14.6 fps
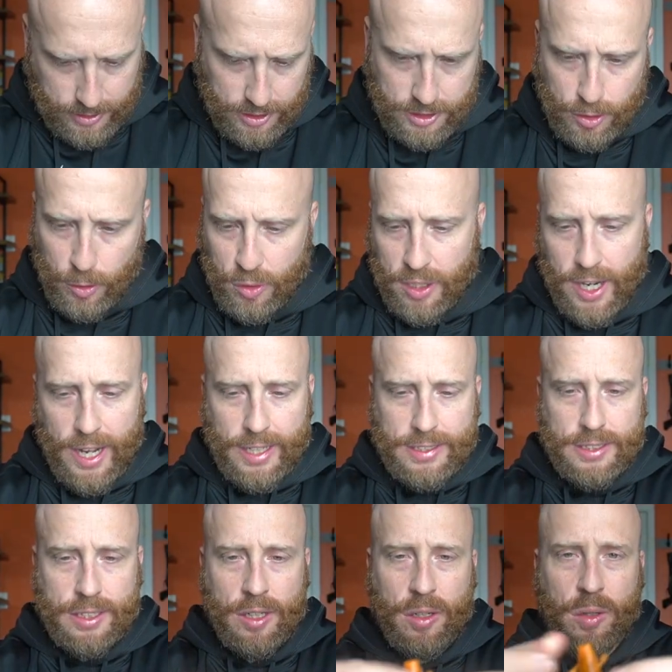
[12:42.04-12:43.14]
Just so you guys
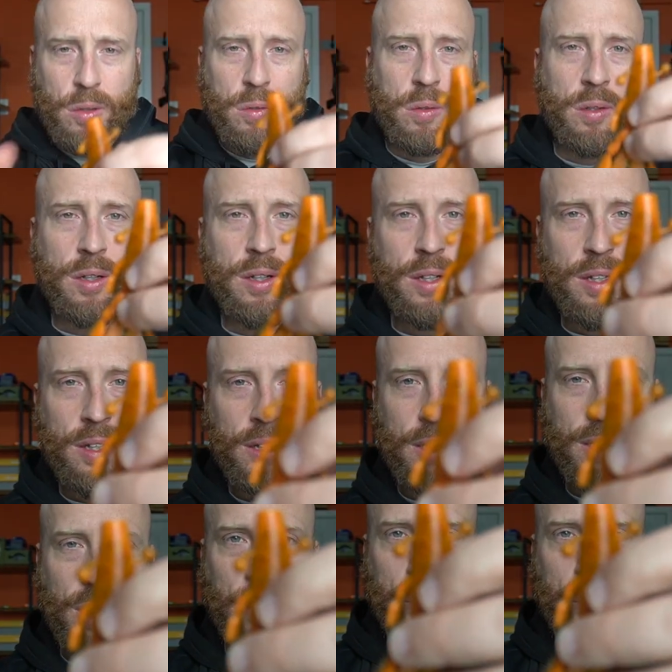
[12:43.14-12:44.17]
know, I